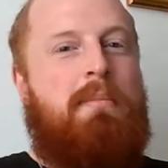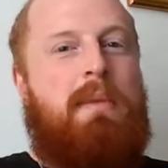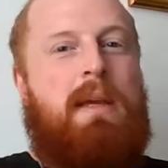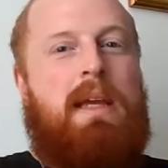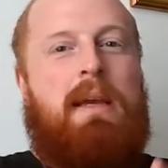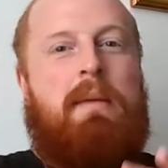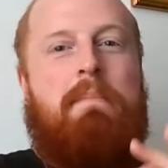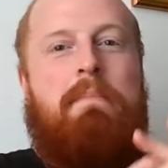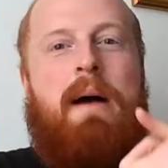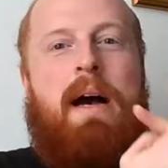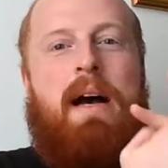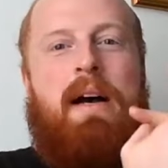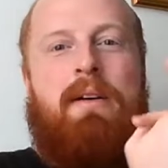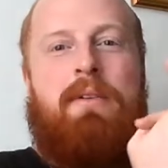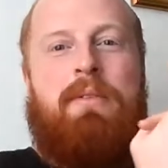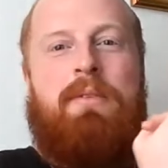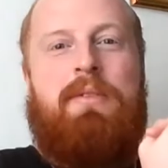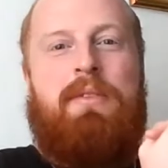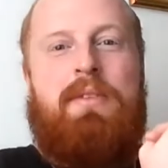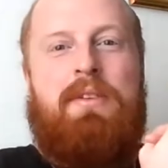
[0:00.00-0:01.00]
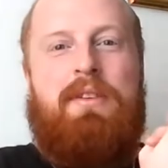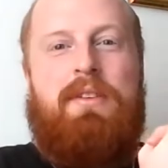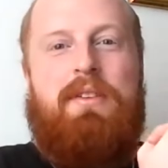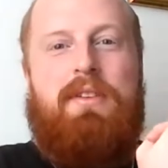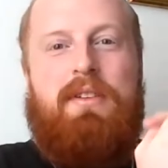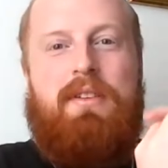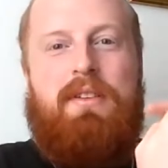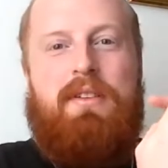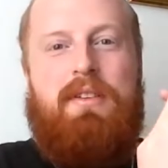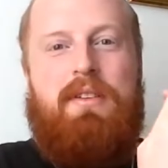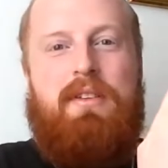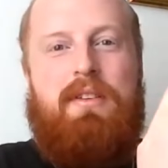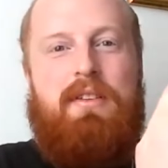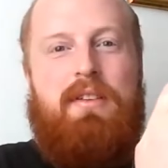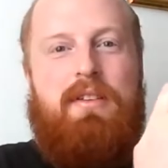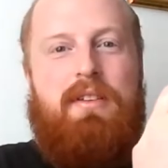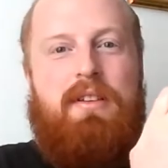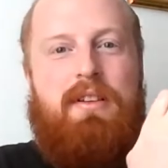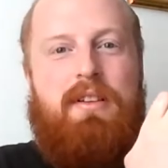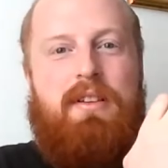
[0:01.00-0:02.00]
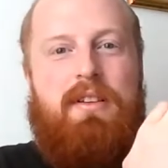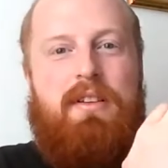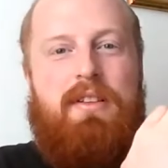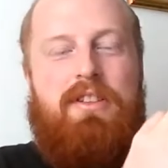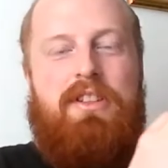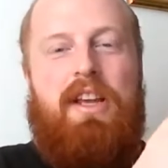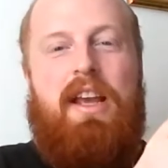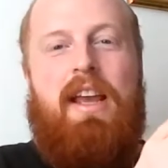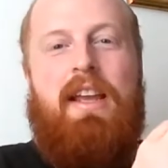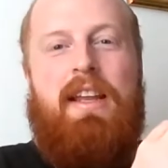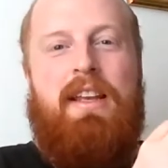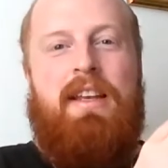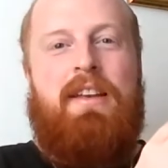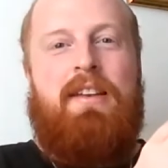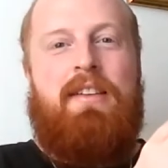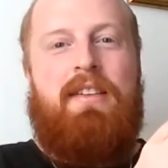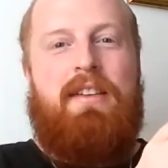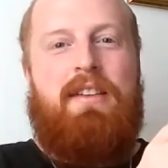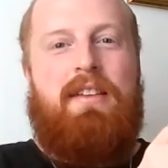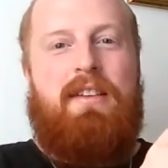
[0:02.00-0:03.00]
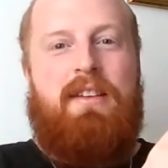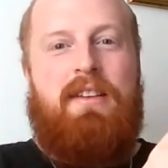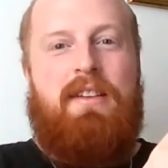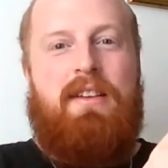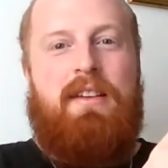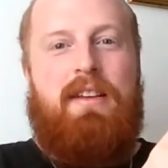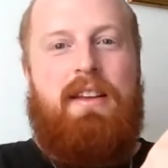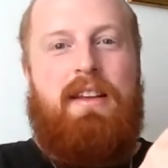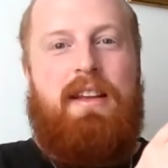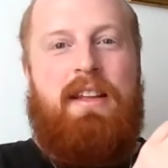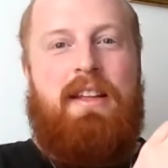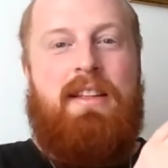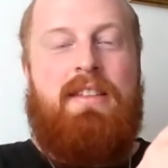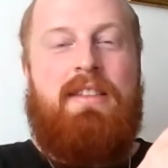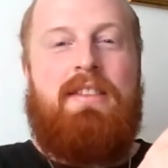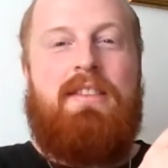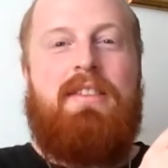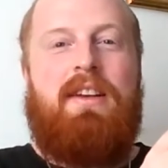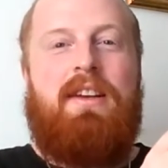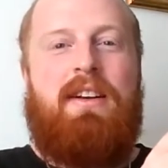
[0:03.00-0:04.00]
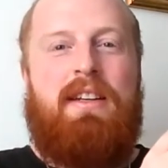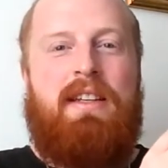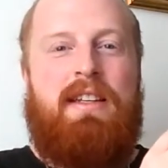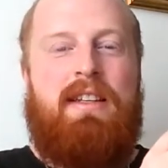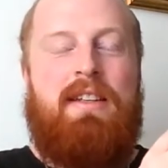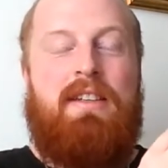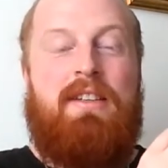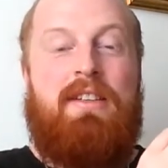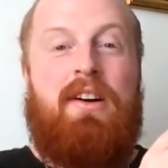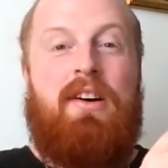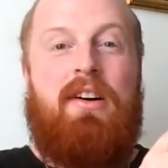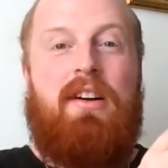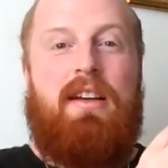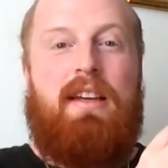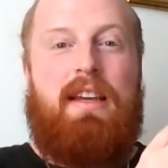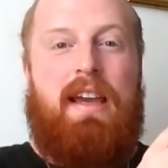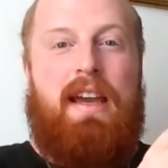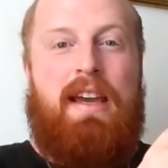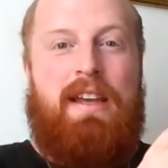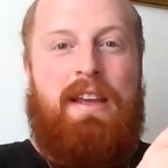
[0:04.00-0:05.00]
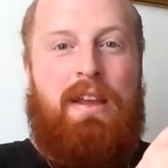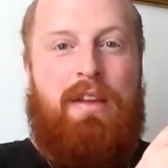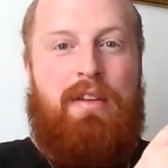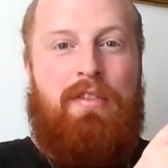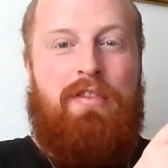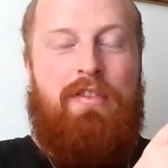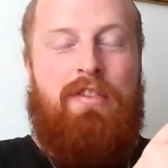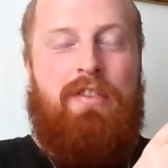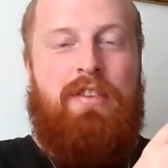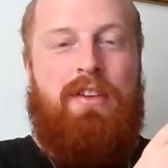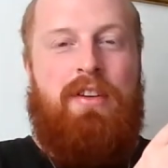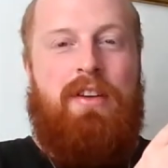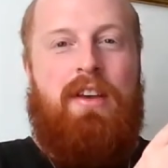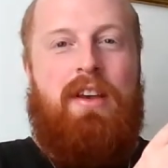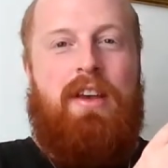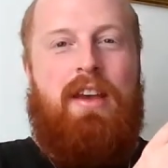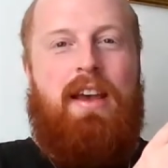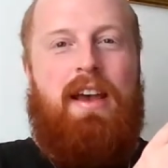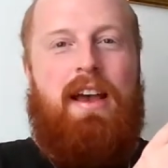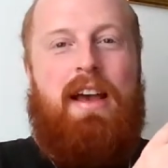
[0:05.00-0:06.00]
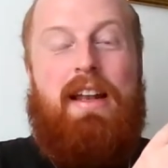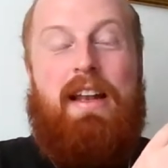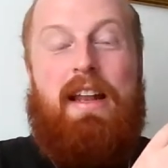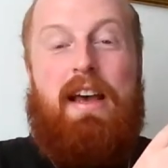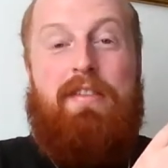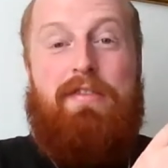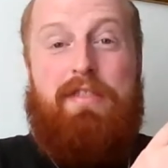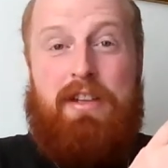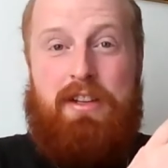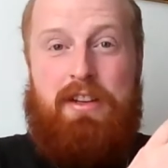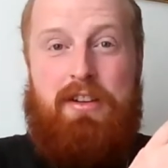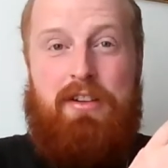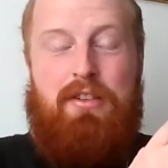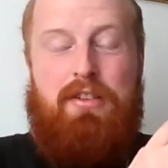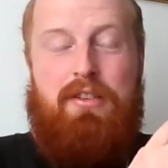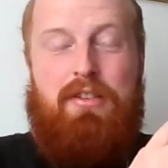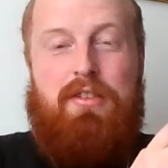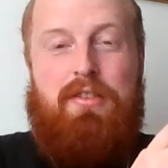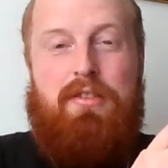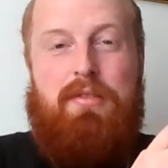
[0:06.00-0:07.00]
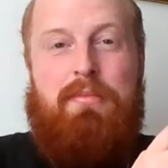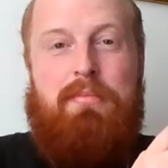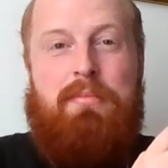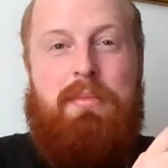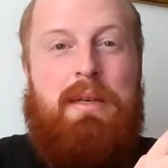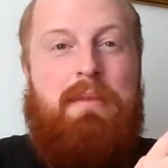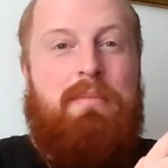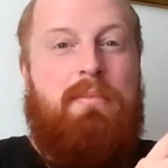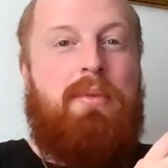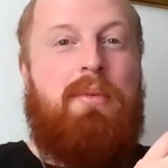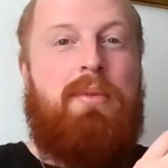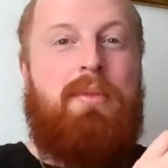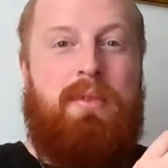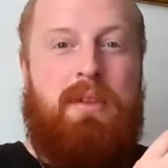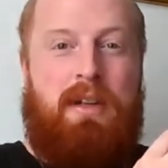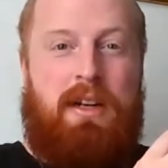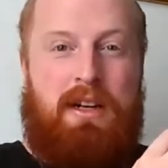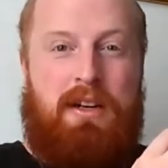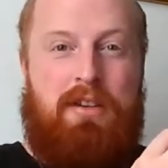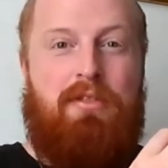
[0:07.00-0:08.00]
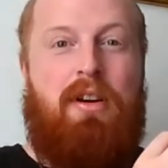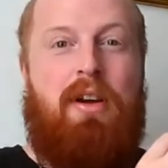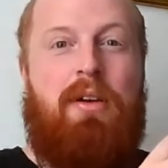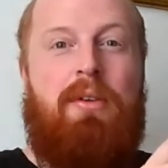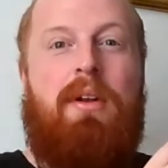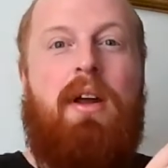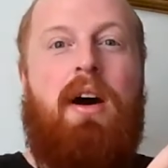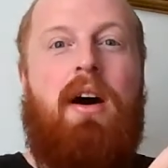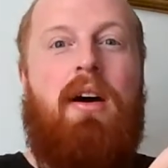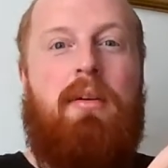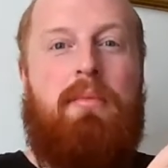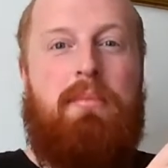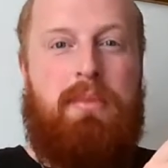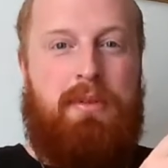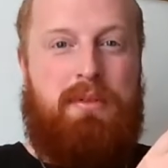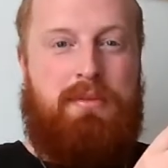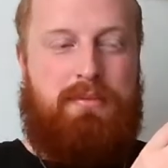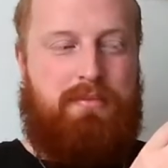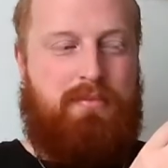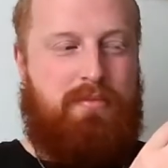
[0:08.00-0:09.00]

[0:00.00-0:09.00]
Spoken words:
being bound, chained inside a dark cave, and having been born and grown up